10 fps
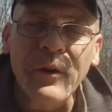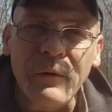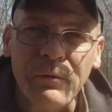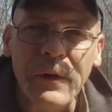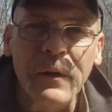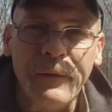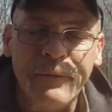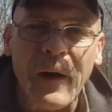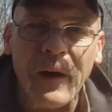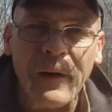really
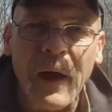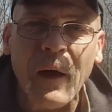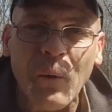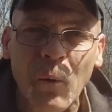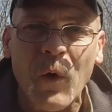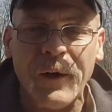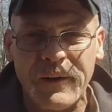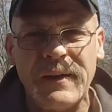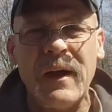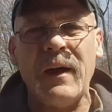find out what
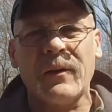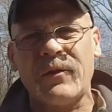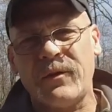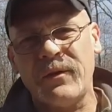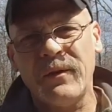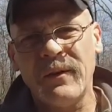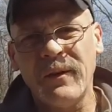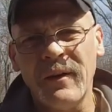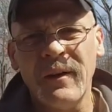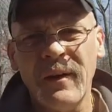it takes
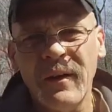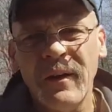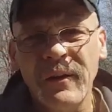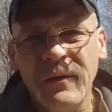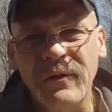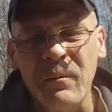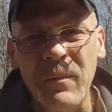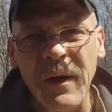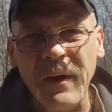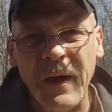to
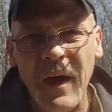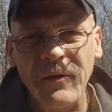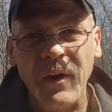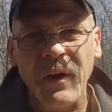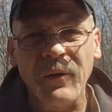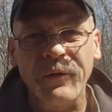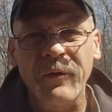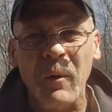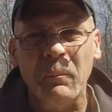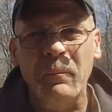make an axe handle
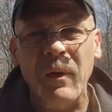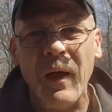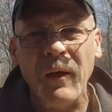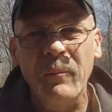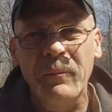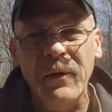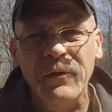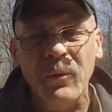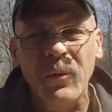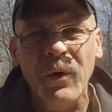from a blank
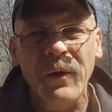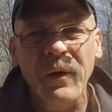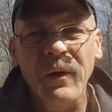piece of wood.